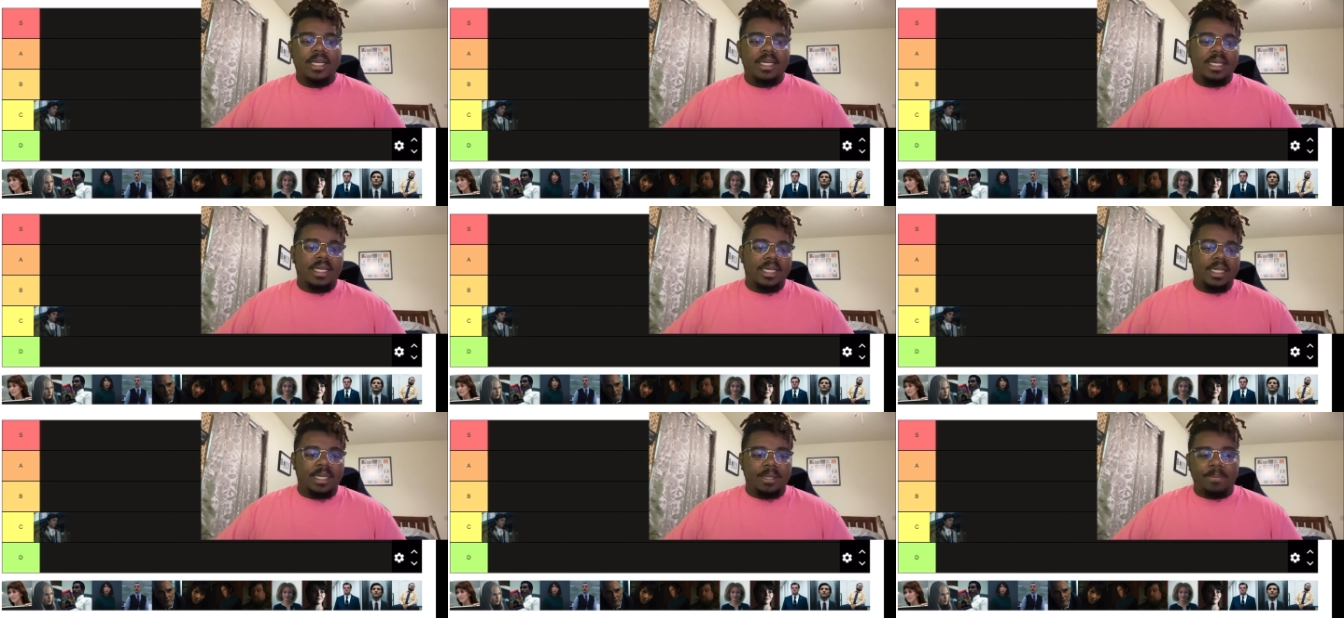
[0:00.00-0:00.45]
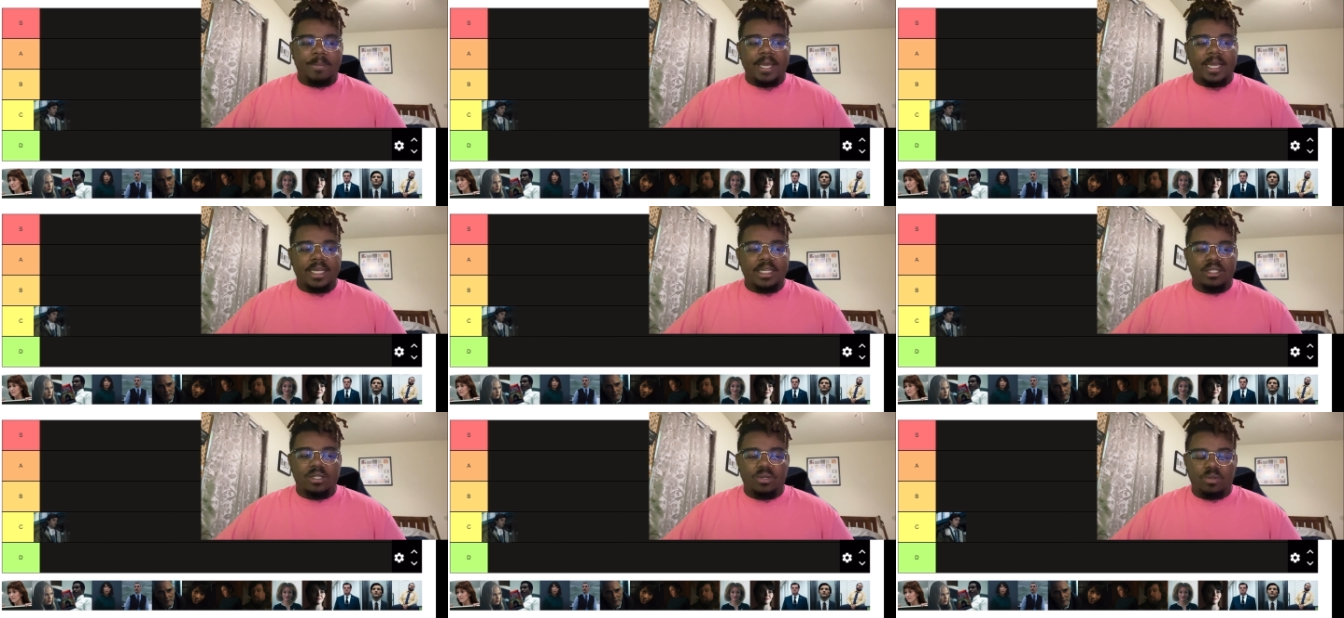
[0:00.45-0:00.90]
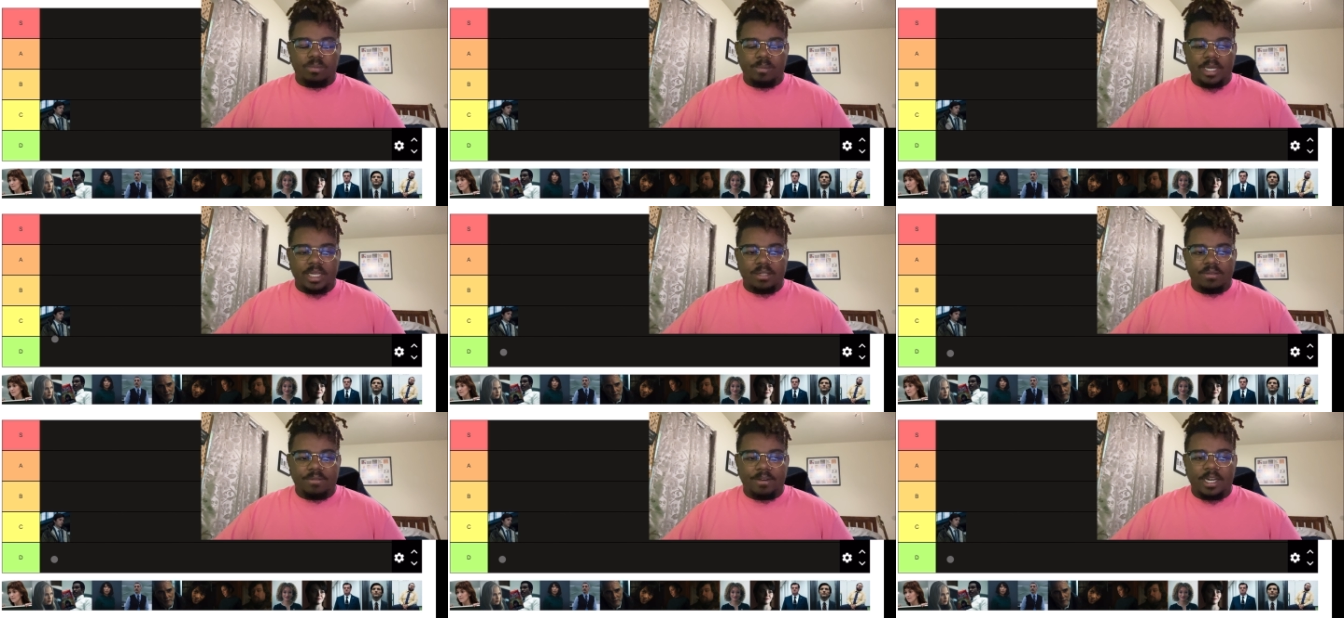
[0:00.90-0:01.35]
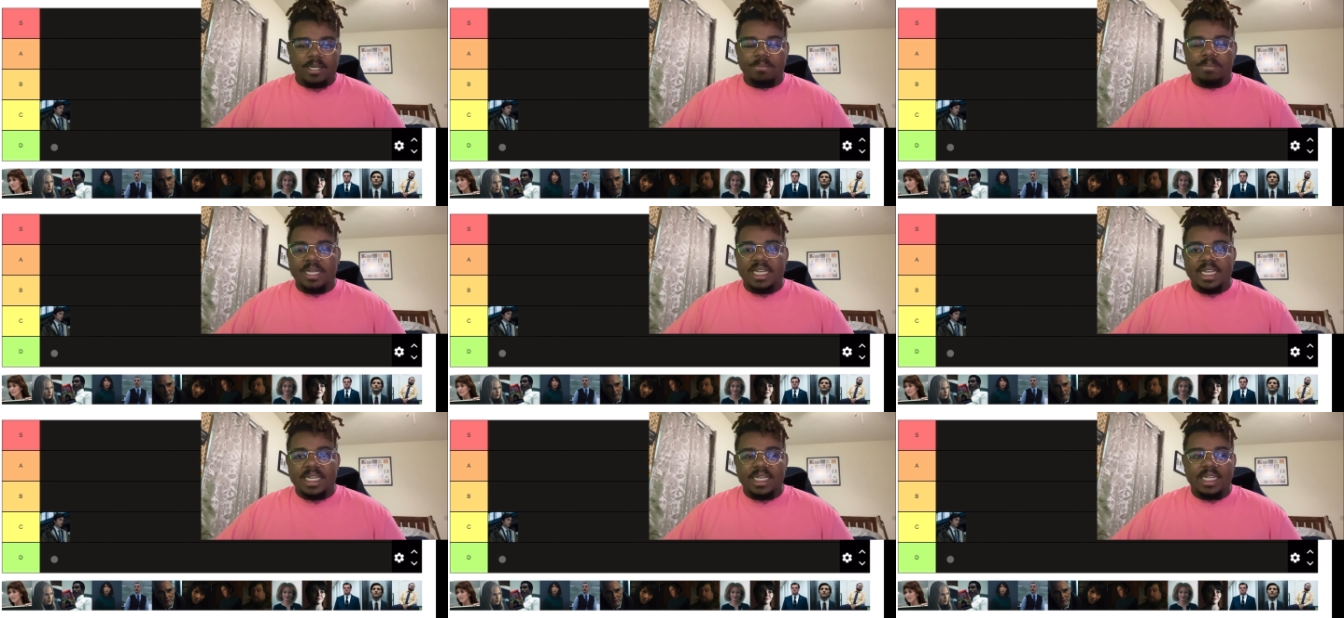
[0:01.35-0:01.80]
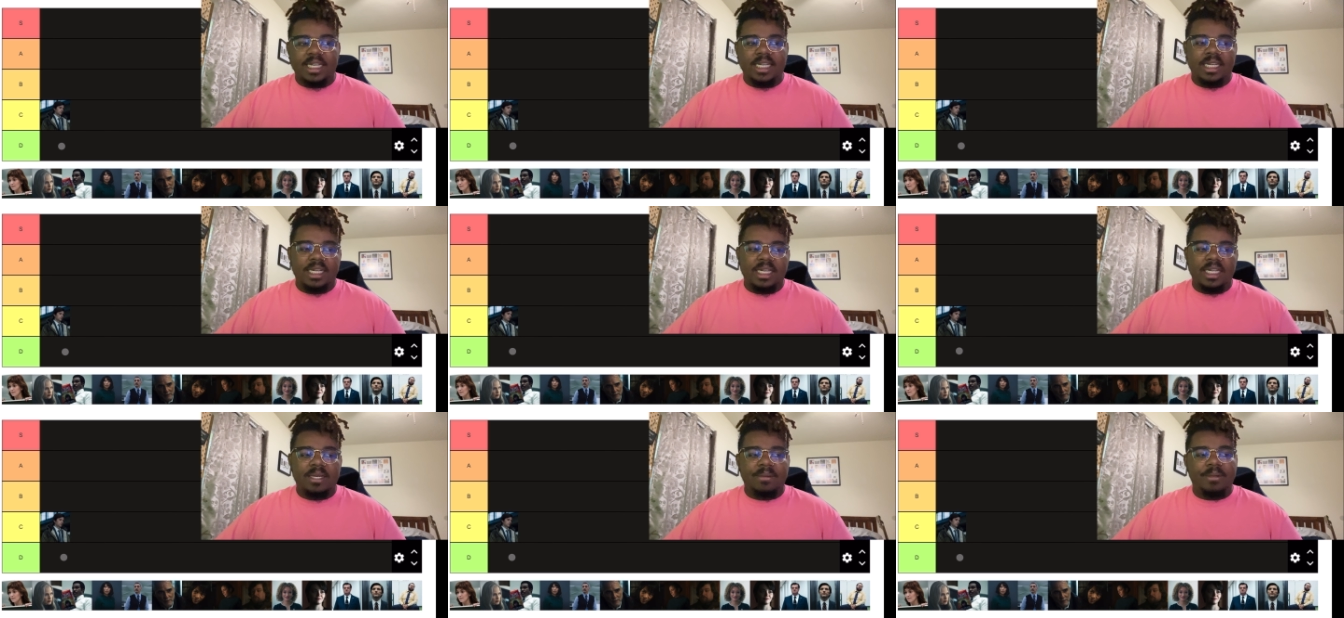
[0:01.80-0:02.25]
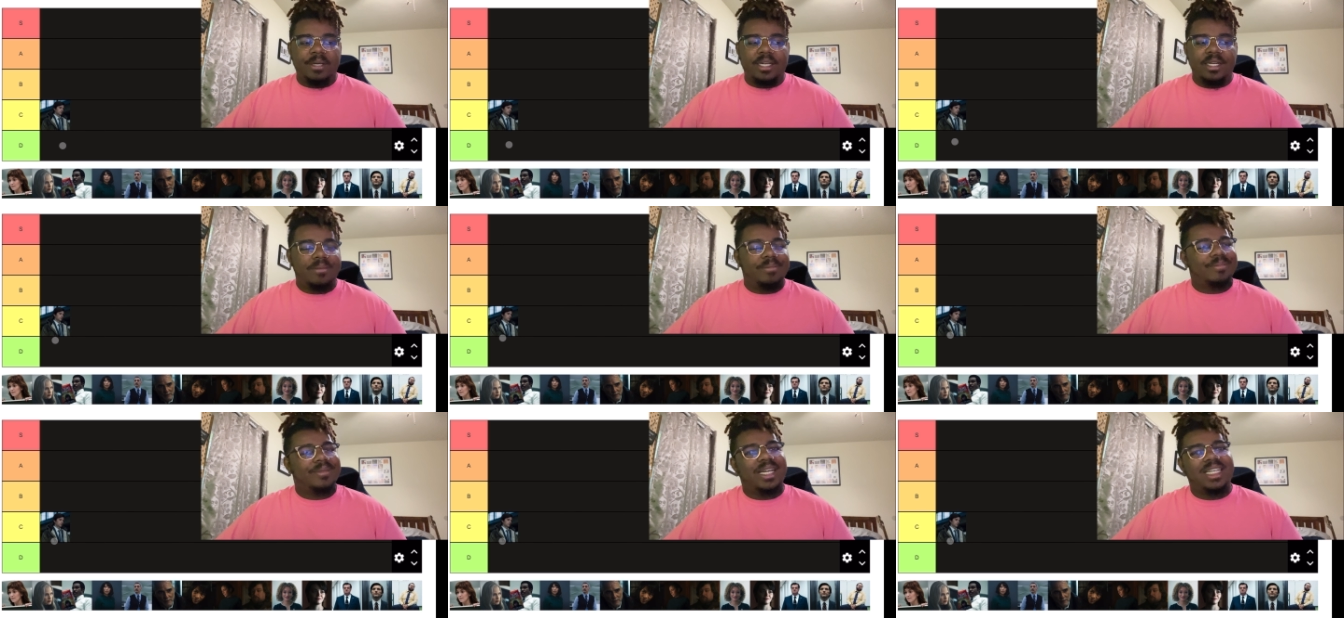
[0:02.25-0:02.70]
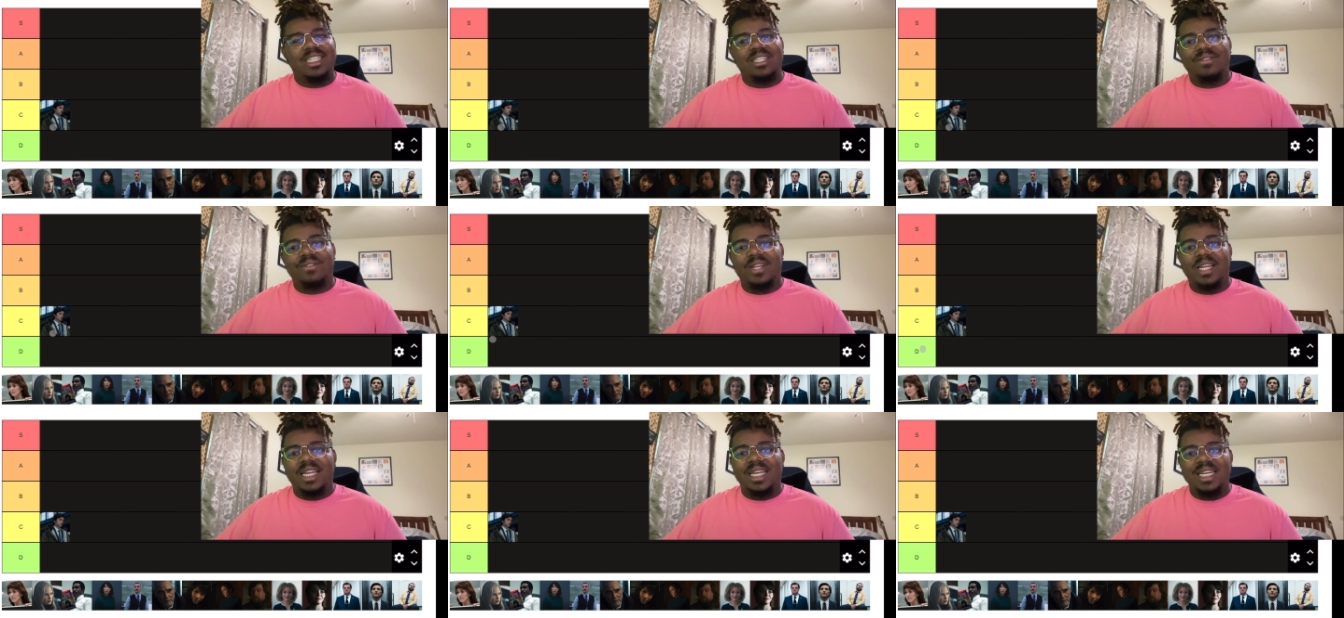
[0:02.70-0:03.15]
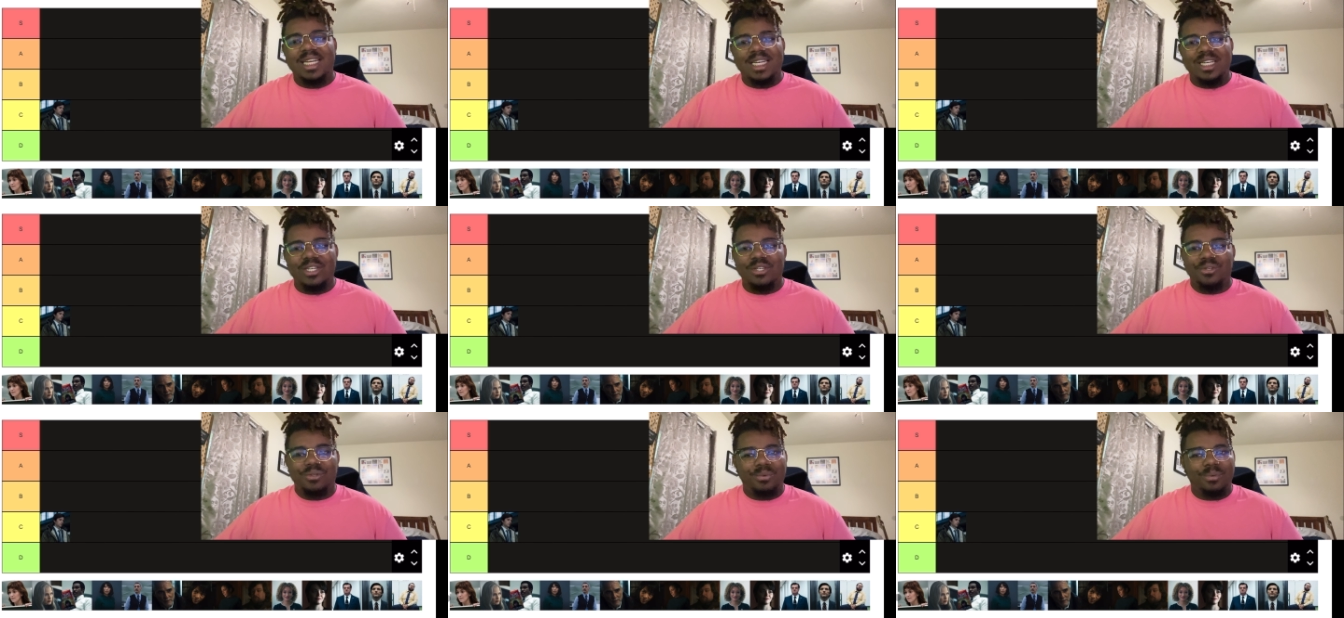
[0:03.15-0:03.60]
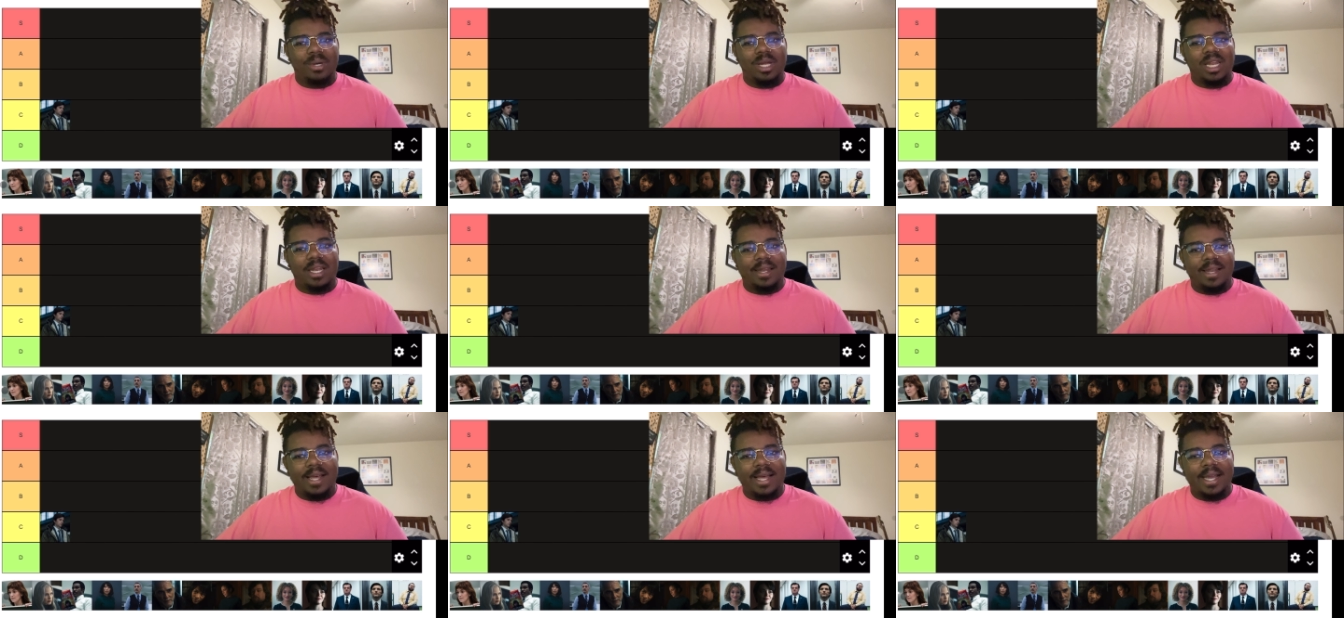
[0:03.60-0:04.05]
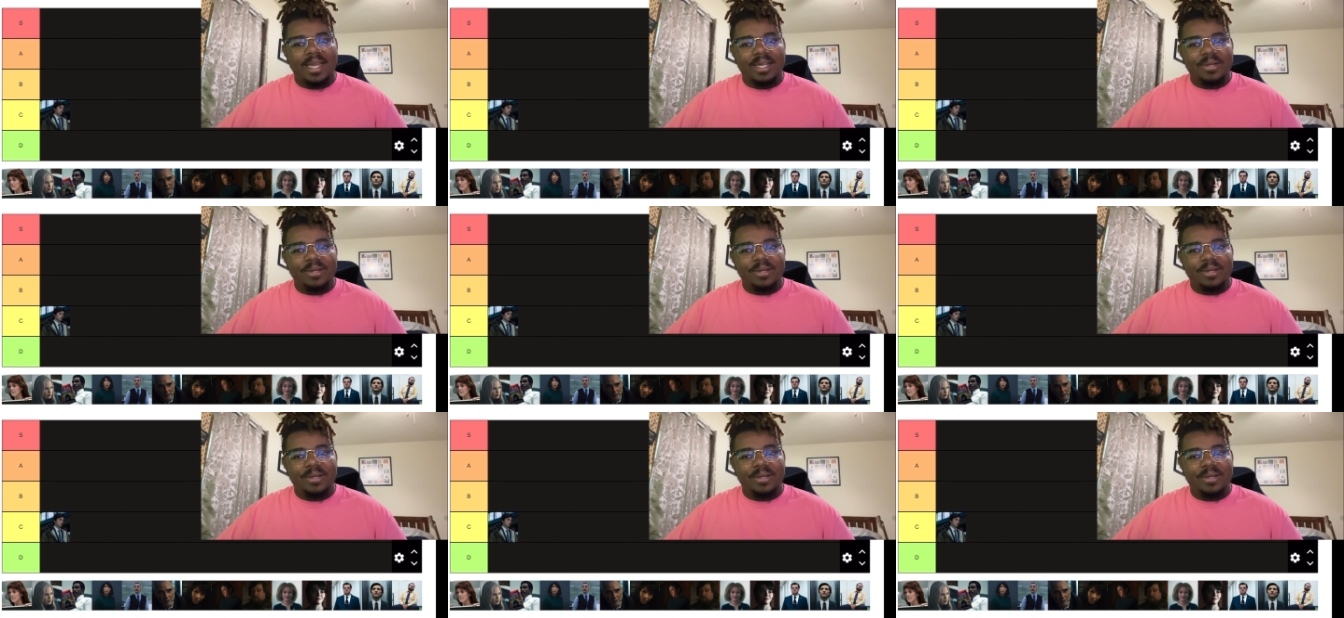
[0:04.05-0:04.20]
He met his old best friend, Petey, but I just feel like he didn't do a lot.